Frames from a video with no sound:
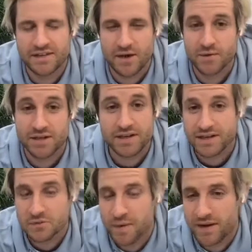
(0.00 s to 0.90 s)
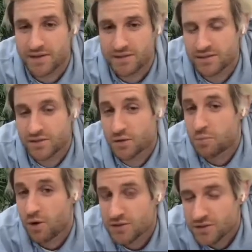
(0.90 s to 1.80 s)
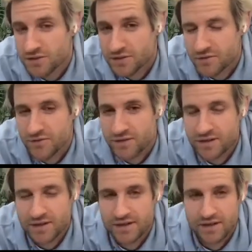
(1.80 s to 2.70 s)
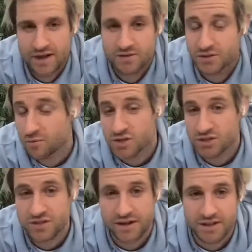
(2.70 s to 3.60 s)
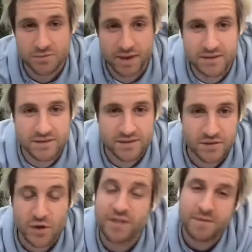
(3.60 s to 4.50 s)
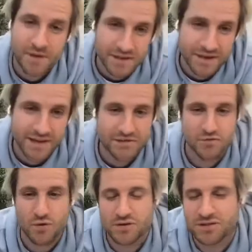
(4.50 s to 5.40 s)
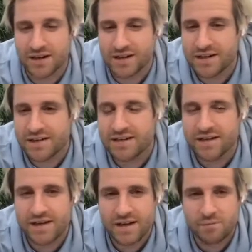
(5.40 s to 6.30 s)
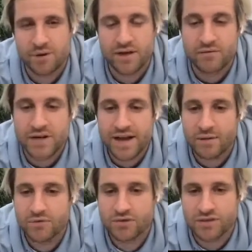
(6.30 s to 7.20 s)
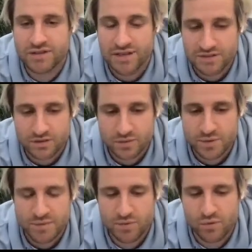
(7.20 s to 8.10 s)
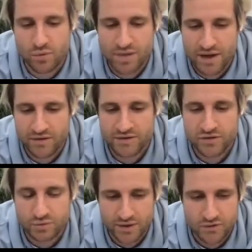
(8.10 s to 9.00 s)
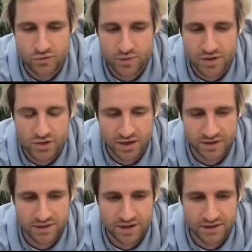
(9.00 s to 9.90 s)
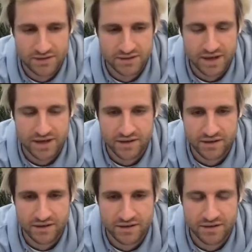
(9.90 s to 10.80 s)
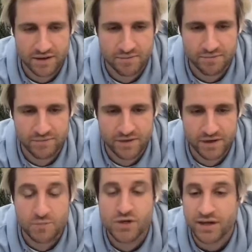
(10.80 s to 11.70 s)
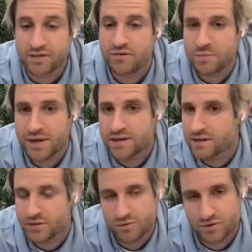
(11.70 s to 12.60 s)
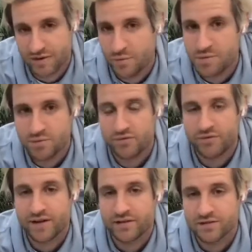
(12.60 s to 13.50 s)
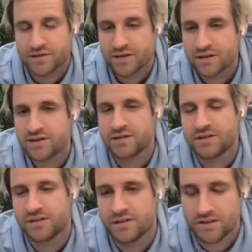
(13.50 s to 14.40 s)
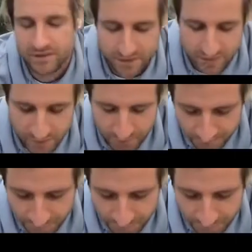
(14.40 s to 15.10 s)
that we didn't expect, some positive, some just unexpected, not that many negative ones, luckily, but it really helped to just listen to people without assuming too much, and getting an objective opinion in terms of how people felt the